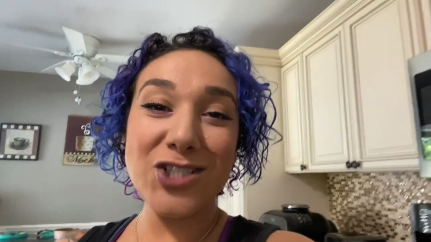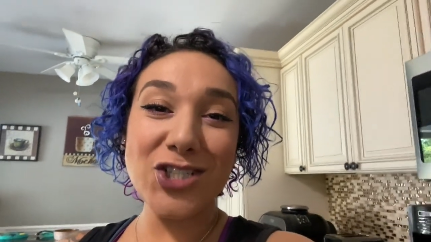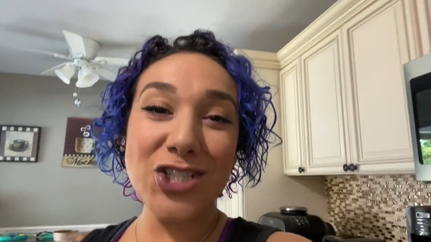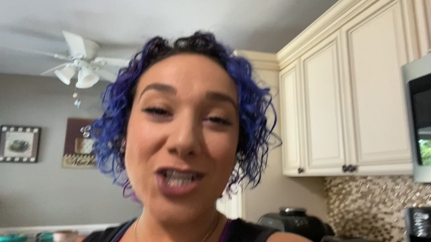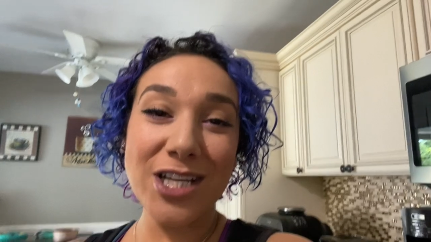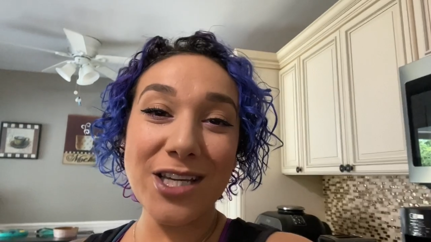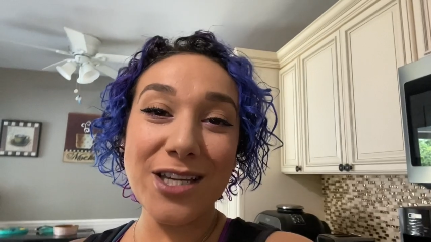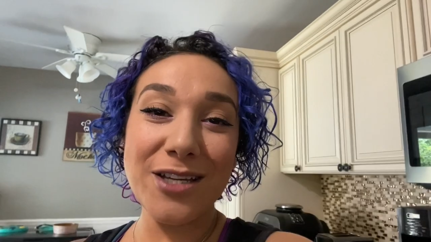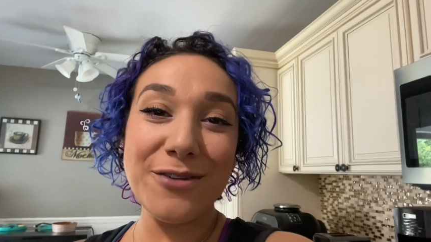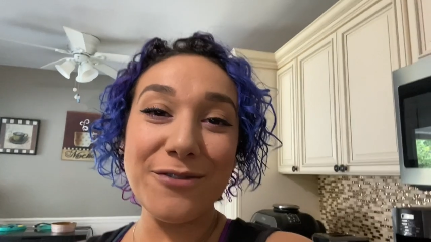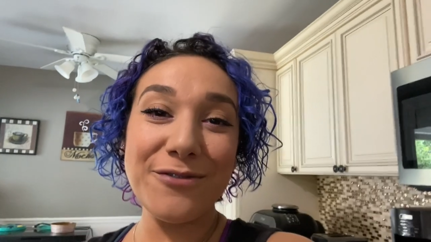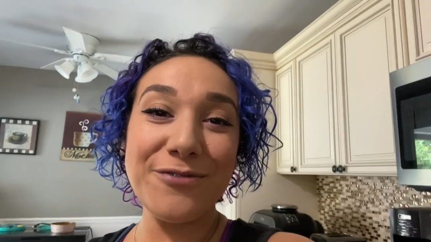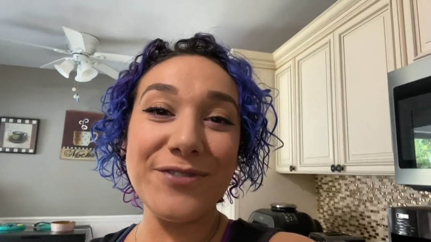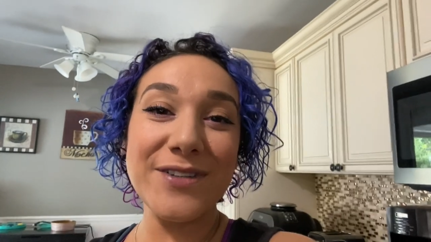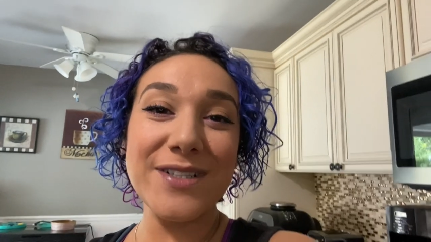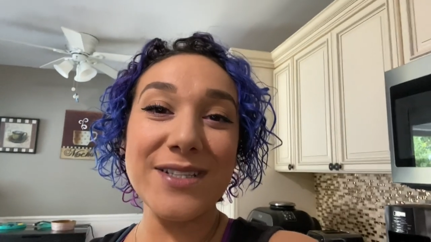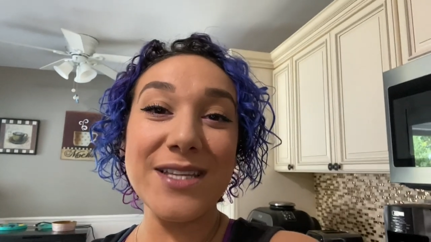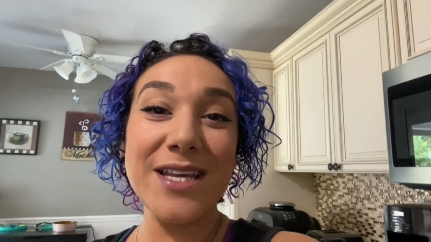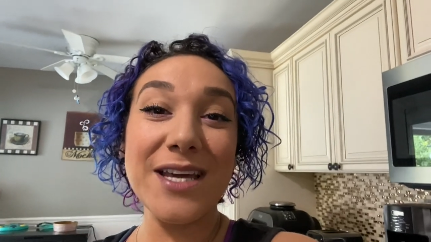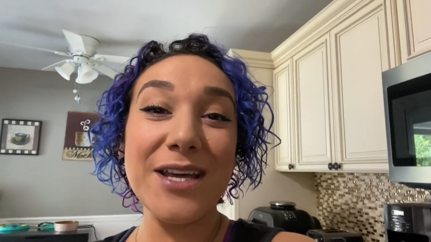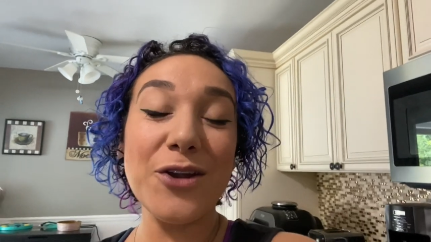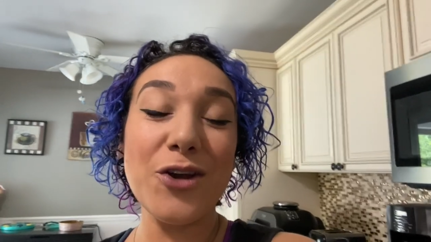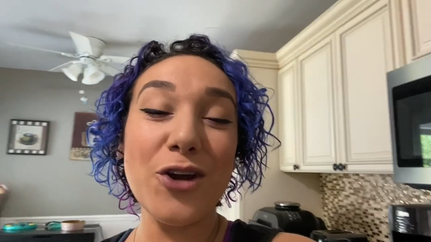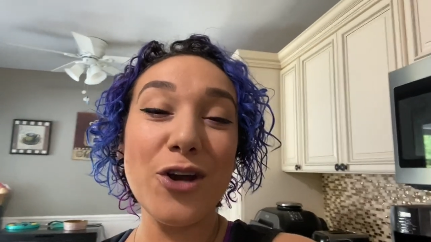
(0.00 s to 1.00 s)
chicken for
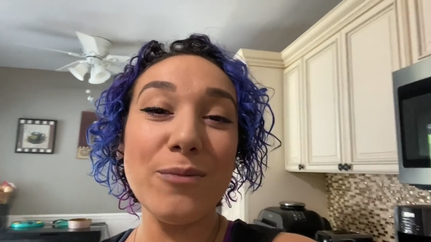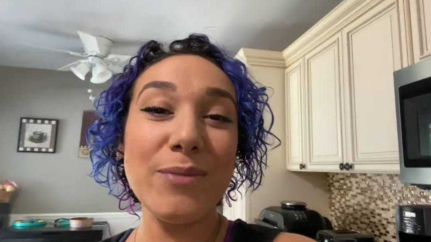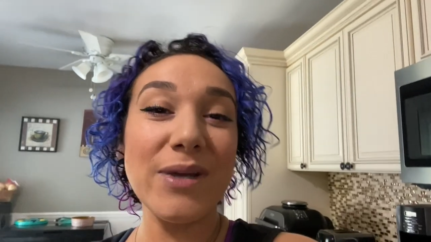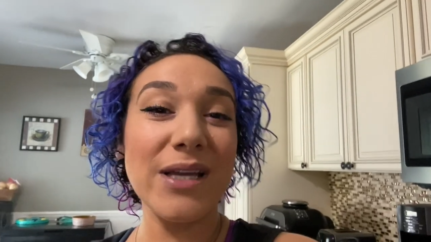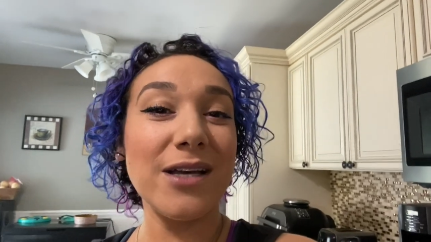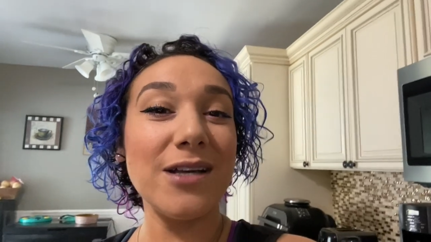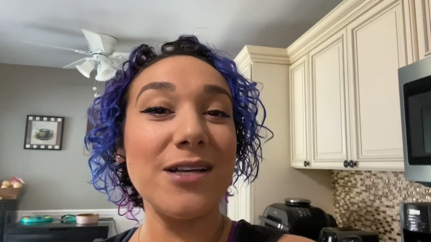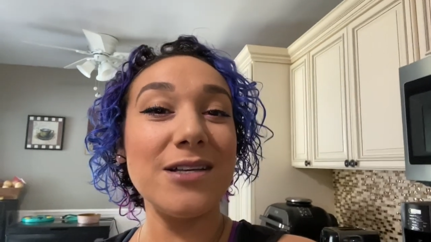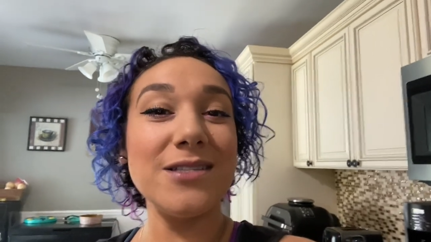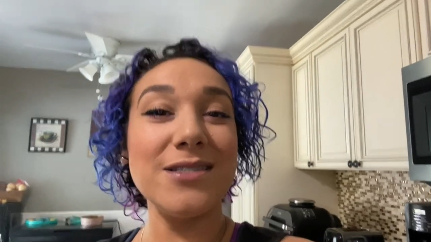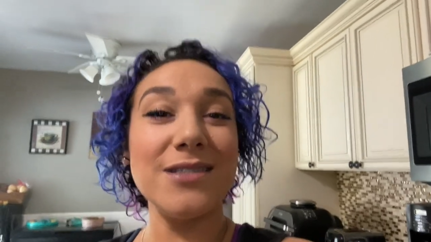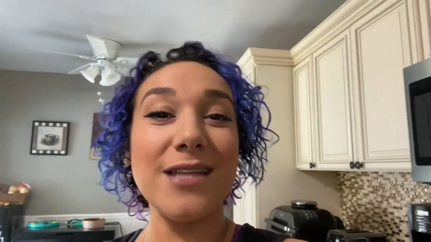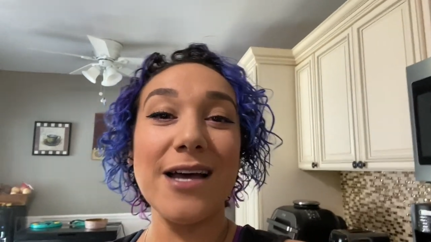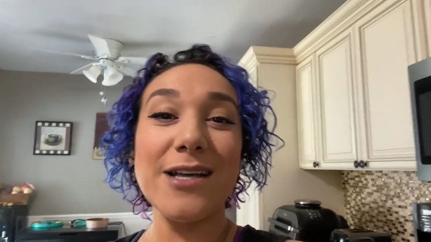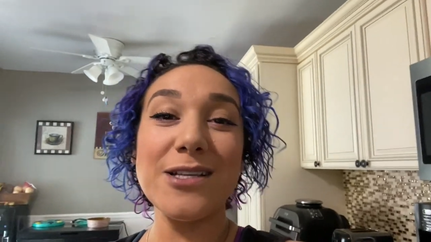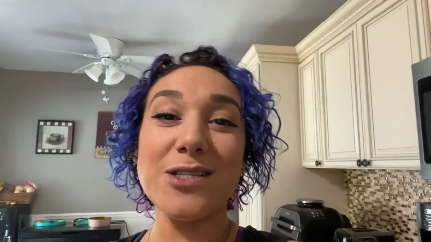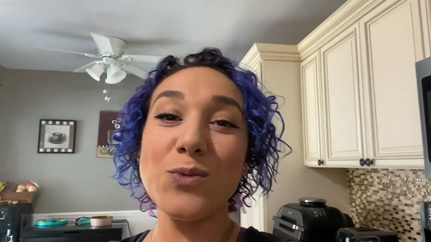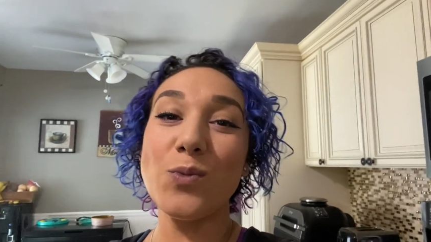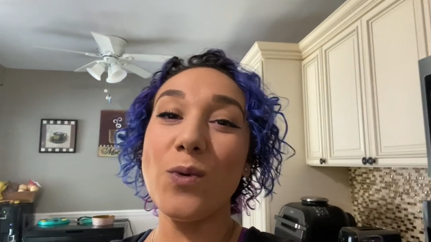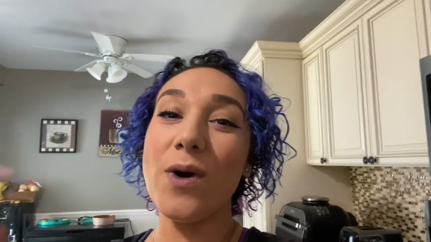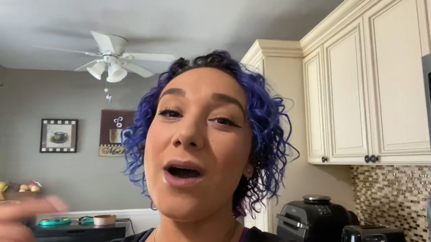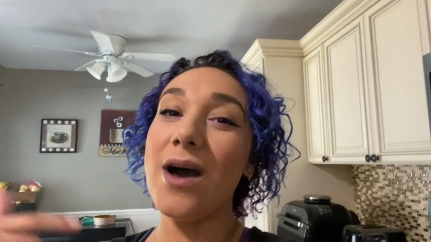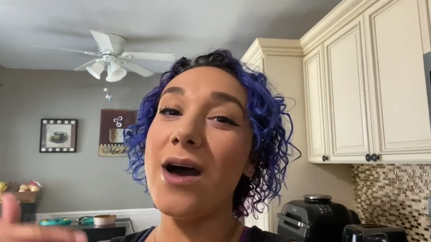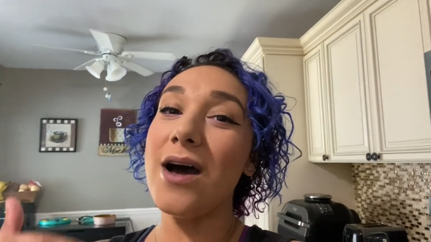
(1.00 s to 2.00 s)
dinner because that's
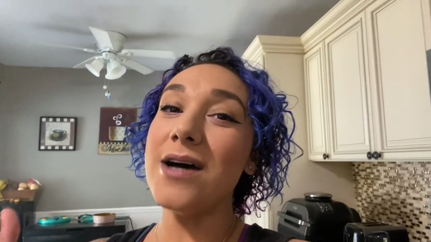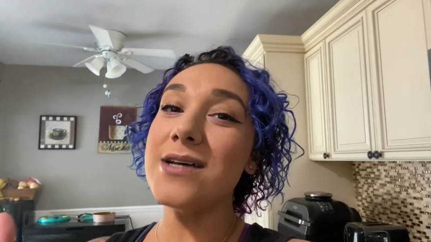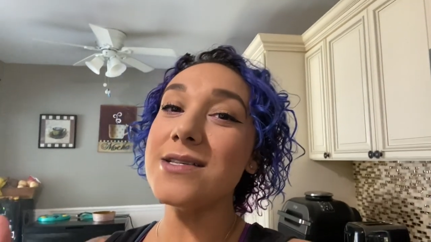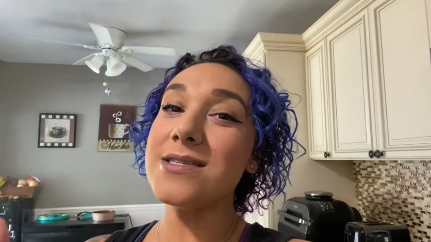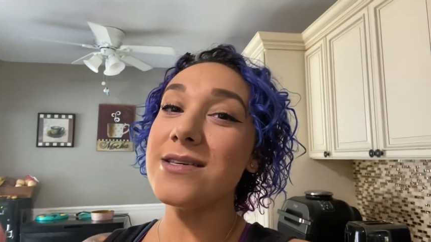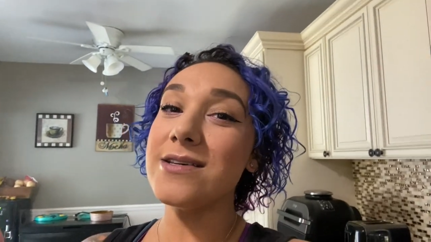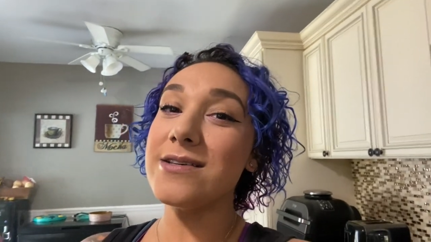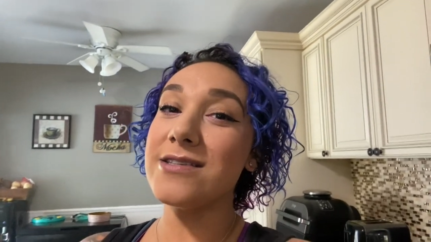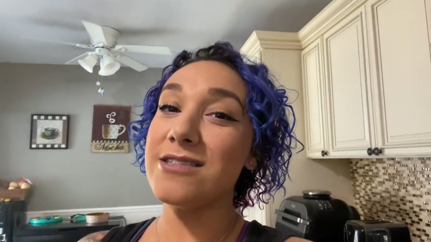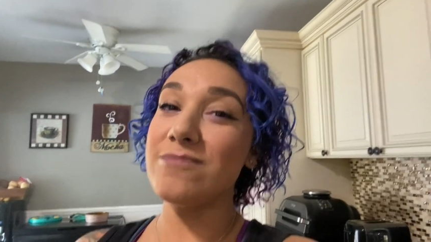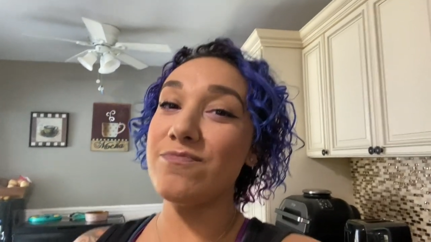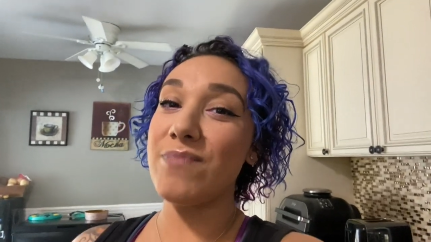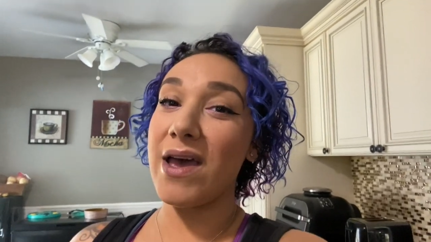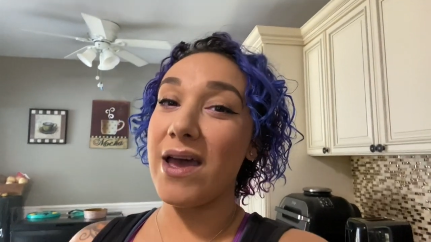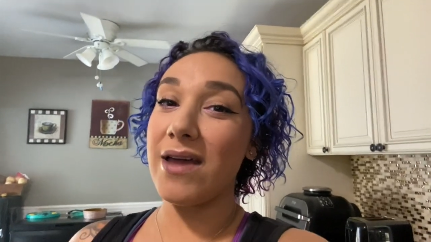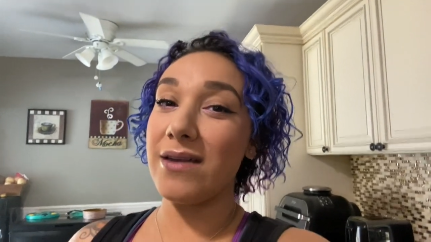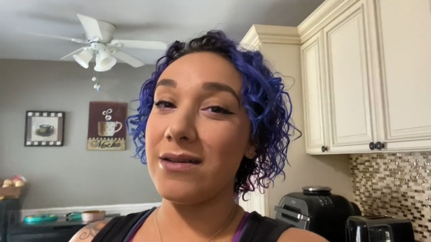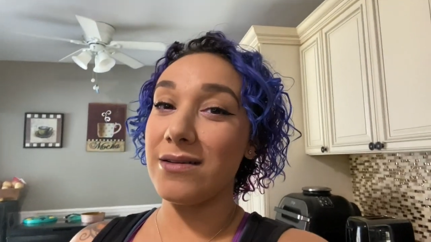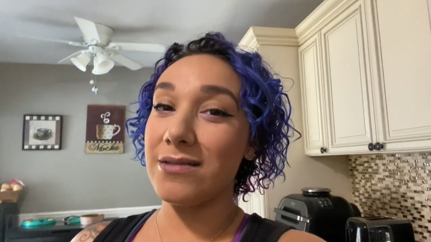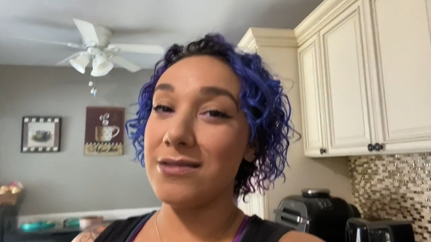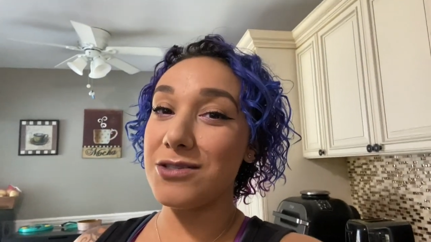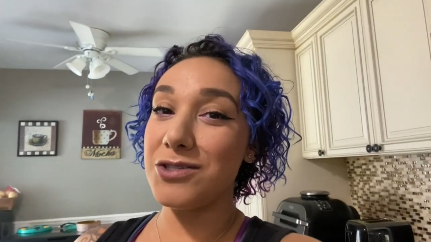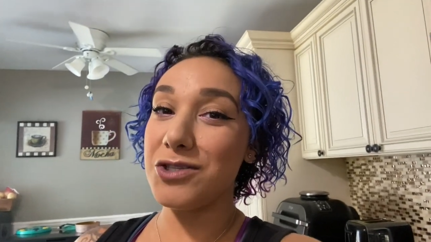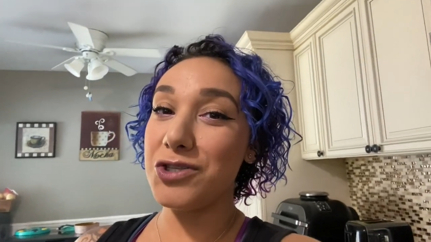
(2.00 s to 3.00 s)
what us
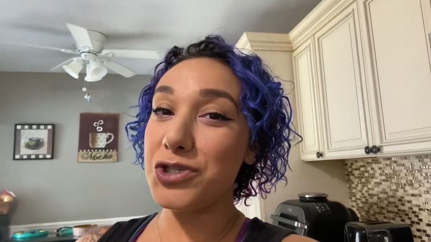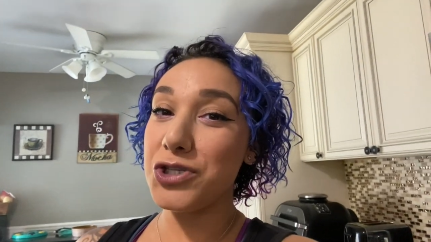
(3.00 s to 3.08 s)
Hispanics